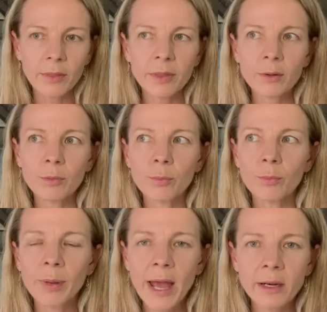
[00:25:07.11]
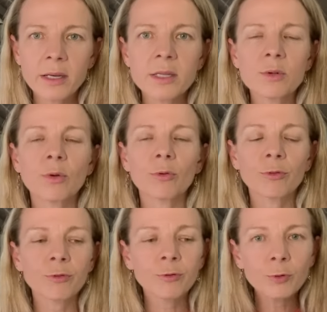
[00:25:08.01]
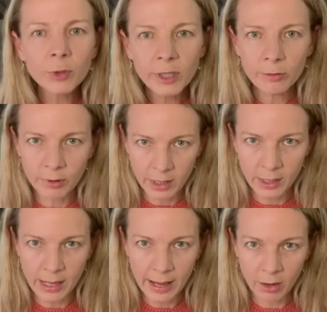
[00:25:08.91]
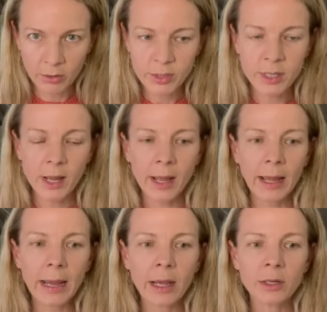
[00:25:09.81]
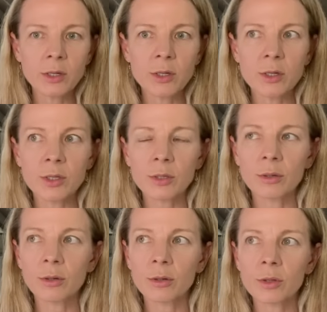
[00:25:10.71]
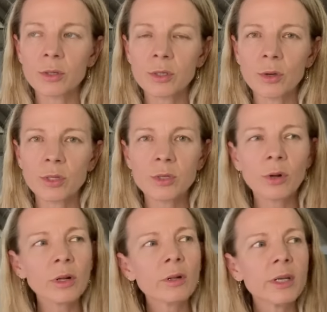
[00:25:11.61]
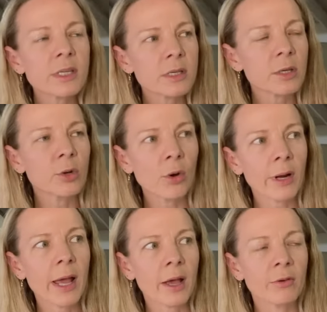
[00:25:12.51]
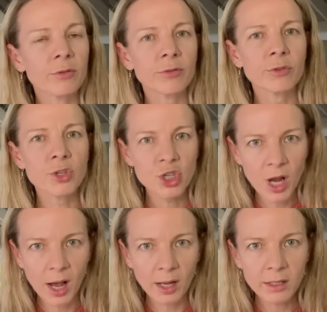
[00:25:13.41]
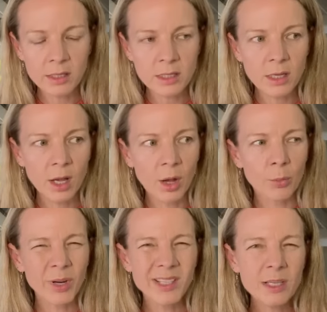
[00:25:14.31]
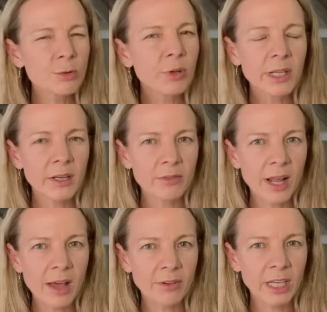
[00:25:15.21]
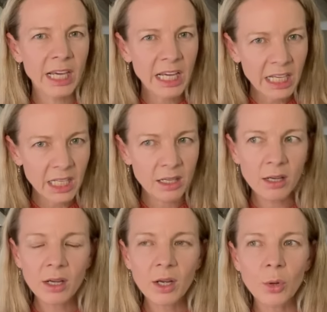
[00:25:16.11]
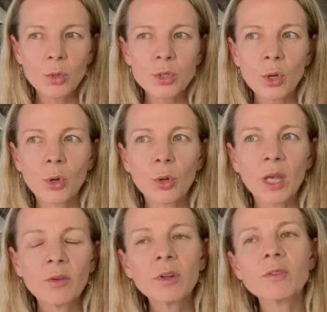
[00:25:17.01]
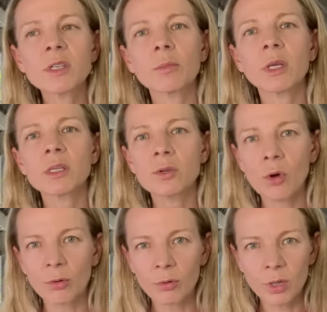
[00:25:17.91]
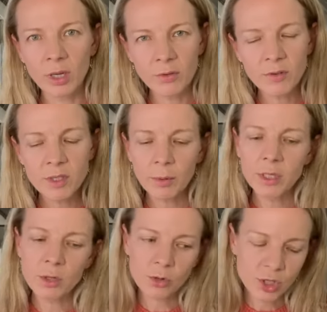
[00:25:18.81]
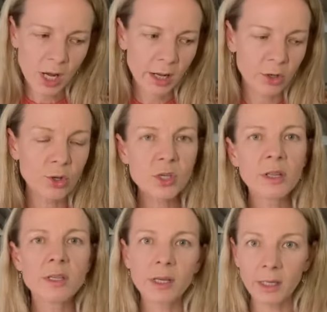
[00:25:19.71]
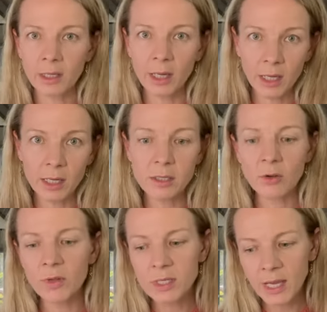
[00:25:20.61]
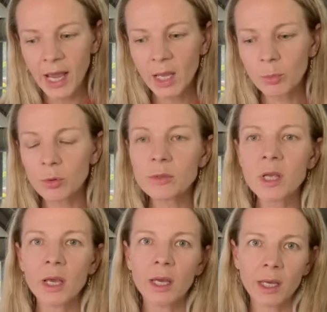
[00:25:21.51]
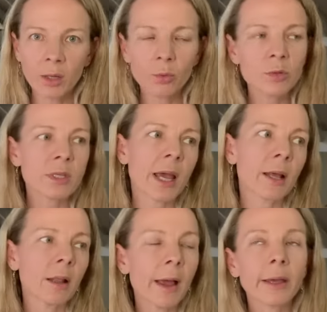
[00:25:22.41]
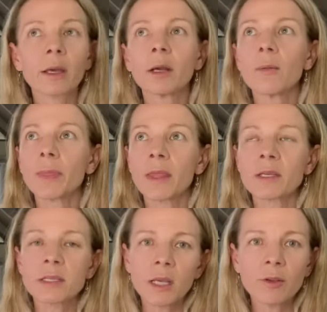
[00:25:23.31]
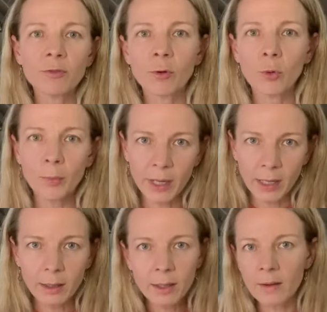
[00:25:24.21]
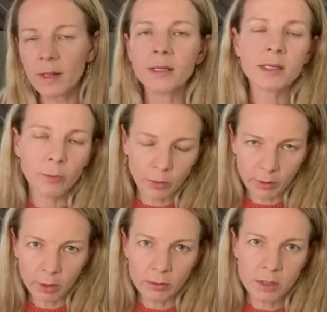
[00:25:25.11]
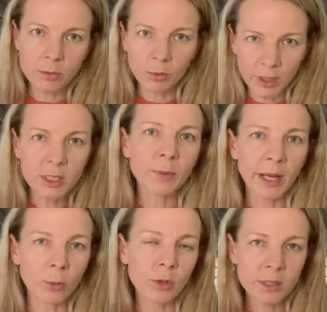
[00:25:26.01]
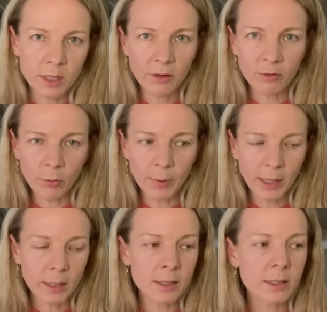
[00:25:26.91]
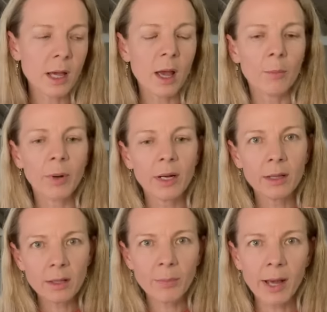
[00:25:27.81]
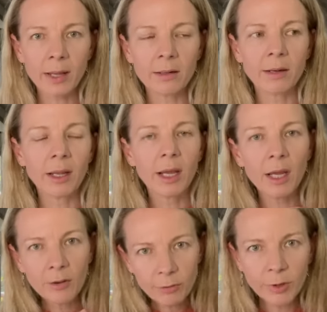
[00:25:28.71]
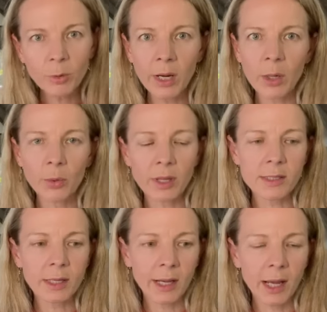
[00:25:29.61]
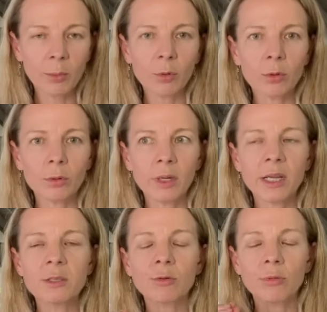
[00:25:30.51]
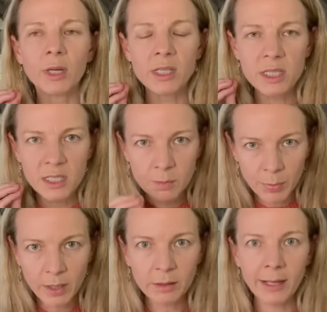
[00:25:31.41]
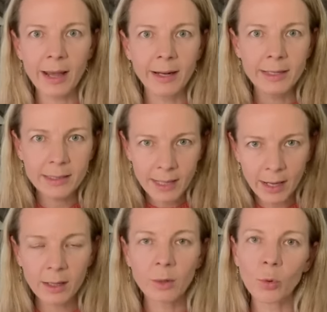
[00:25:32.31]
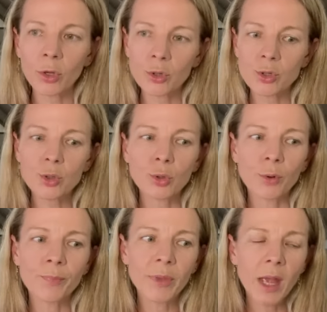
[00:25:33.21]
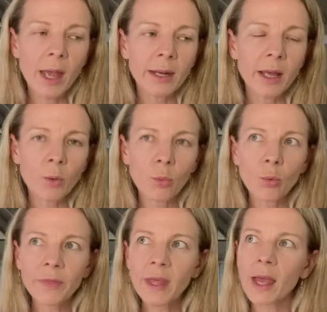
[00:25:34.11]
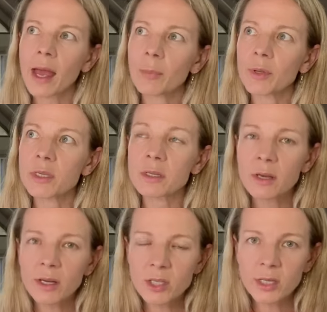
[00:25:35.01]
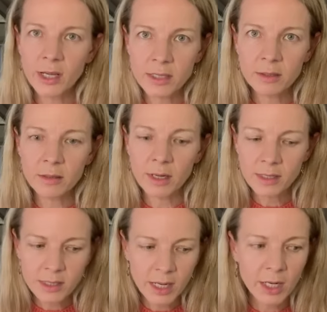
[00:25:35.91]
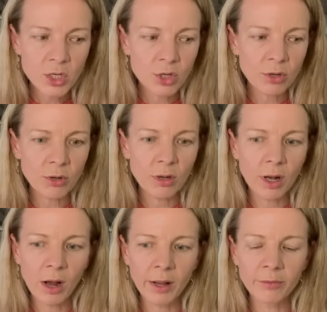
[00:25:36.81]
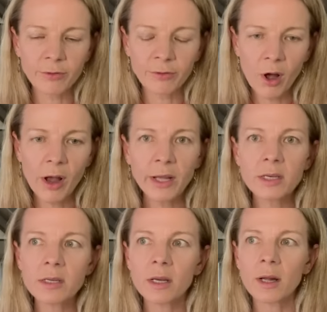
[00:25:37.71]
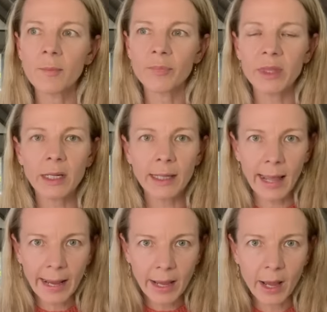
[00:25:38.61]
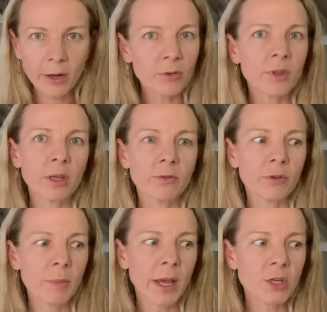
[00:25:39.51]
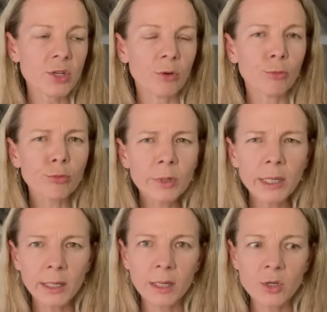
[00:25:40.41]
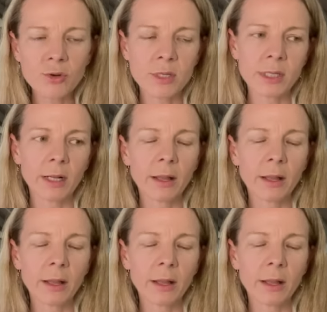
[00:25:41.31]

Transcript: The pattern is fully written out, and so it's not only does it not have charts, but it doesn't really even have a key. So even if something is not, even if something's not charted, usually there's like a key. So if there's cables, it will say like C4B, and then somewhere else will explain what C4B is. But in the pattern, everywhere where there's a cable, it's spelled out exactly what you do. Now, what that happens, because I actually, as a teacher, I find the layout of the information really interesting.